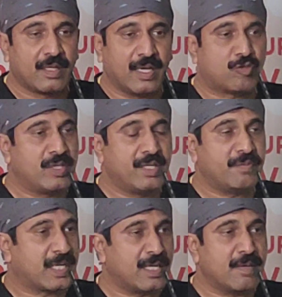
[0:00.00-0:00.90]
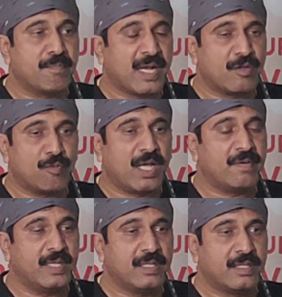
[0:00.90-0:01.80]
Actually, we can implant the valve
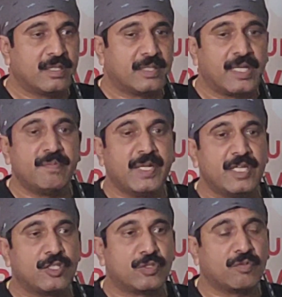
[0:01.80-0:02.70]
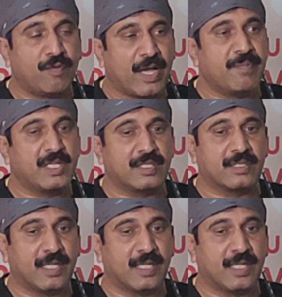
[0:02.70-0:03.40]
in 3 minutes to 5 minutes.